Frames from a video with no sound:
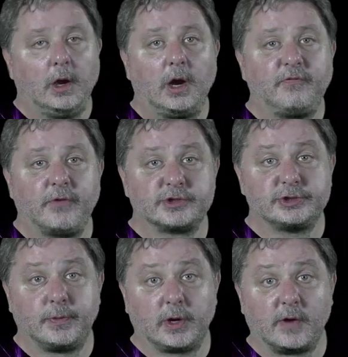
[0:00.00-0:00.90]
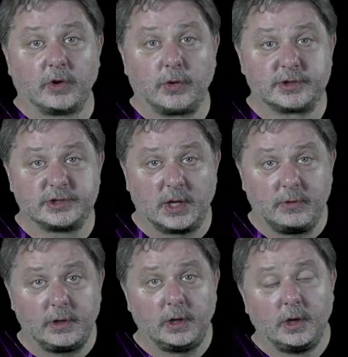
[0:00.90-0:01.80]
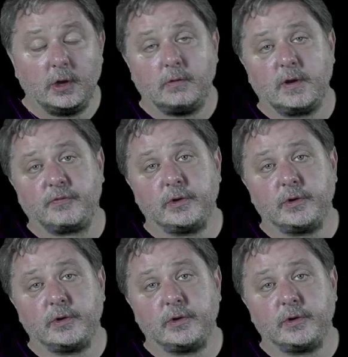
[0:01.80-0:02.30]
All right, folks, just go back over a quick summary. We have